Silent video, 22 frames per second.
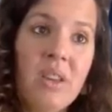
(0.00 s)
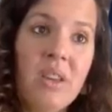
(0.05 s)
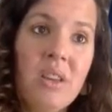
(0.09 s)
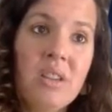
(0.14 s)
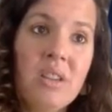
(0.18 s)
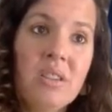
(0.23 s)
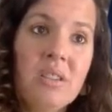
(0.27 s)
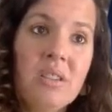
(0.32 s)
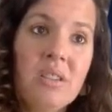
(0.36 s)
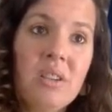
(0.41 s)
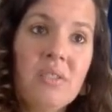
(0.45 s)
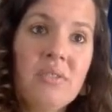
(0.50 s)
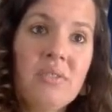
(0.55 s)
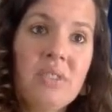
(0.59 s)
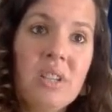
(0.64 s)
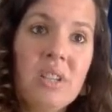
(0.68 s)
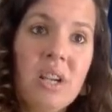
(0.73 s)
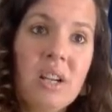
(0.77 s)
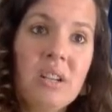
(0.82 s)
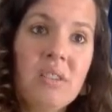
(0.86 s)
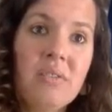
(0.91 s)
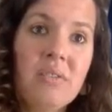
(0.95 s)
So I've
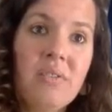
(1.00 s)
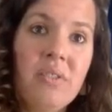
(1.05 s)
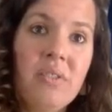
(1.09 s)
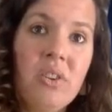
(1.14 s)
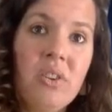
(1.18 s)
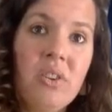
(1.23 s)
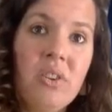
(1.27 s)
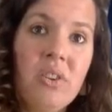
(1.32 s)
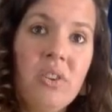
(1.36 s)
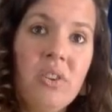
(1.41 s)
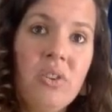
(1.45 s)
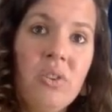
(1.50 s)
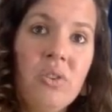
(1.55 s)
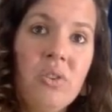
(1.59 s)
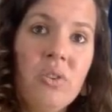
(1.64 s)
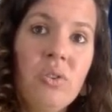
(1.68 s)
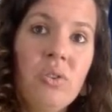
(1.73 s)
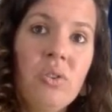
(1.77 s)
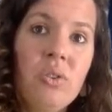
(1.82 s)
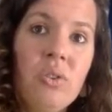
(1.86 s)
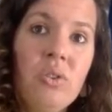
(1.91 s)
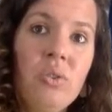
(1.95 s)
done a
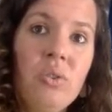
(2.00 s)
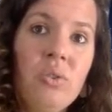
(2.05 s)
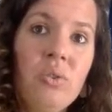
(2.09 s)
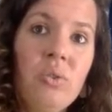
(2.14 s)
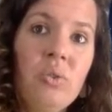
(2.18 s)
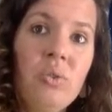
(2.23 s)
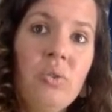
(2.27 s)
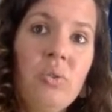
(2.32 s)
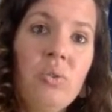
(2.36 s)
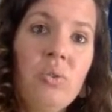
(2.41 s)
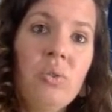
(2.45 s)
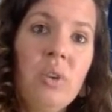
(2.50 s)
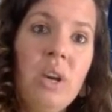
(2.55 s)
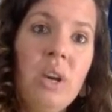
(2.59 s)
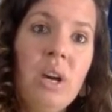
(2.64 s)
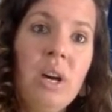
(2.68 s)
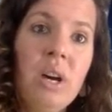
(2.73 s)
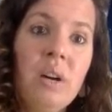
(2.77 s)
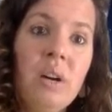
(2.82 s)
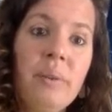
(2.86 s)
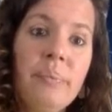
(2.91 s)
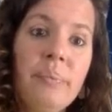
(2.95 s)
few.
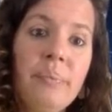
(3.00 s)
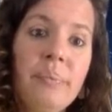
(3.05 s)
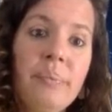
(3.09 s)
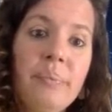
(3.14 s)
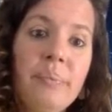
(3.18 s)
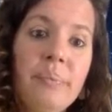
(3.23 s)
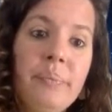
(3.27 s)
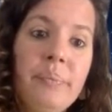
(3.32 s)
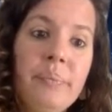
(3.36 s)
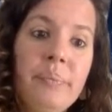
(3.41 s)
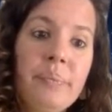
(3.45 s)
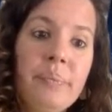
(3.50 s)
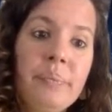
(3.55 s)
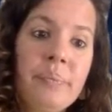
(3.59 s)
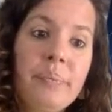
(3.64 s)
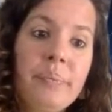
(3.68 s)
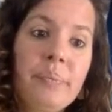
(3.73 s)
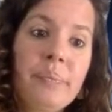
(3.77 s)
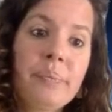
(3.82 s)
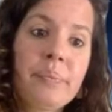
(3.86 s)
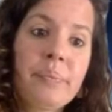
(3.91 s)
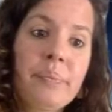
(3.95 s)

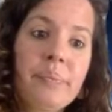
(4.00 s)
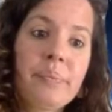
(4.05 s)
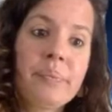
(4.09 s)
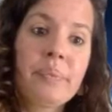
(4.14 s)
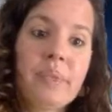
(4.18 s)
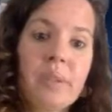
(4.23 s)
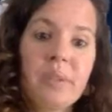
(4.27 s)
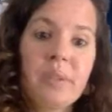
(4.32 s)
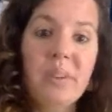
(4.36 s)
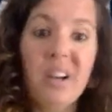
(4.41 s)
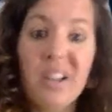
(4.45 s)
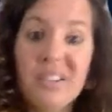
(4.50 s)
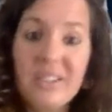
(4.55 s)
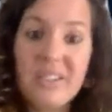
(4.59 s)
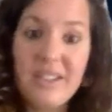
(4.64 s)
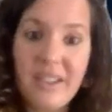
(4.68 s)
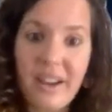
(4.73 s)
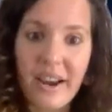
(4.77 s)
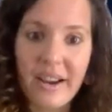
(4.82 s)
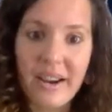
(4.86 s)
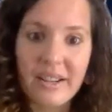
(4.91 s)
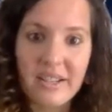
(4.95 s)
Well, I did an
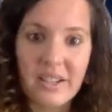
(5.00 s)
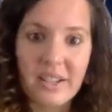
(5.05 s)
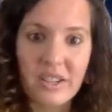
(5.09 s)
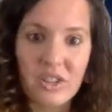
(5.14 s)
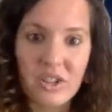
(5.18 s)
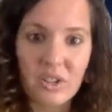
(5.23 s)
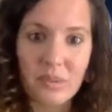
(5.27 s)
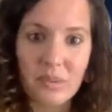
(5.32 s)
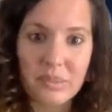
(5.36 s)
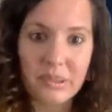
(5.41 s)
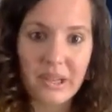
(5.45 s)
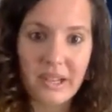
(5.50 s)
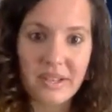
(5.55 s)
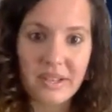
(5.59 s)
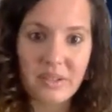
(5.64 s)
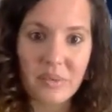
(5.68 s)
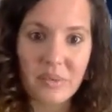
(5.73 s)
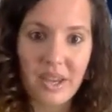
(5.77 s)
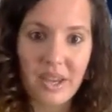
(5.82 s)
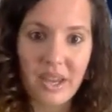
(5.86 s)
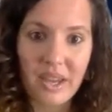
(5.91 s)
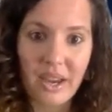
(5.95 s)
acting job last
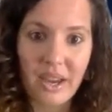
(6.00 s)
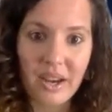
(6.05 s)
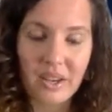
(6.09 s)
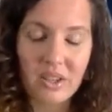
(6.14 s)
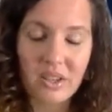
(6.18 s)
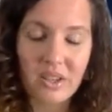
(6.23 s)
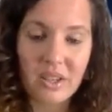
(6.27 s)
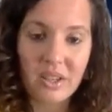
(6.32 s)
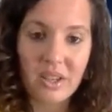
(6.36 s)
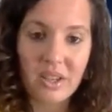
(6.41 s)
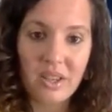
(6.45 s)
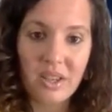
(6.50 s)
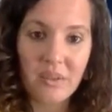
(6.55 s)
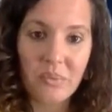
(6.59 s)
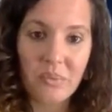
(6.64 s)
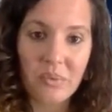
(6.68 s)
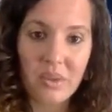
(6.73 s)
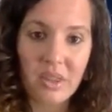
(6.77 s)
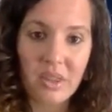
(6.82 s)
week actually with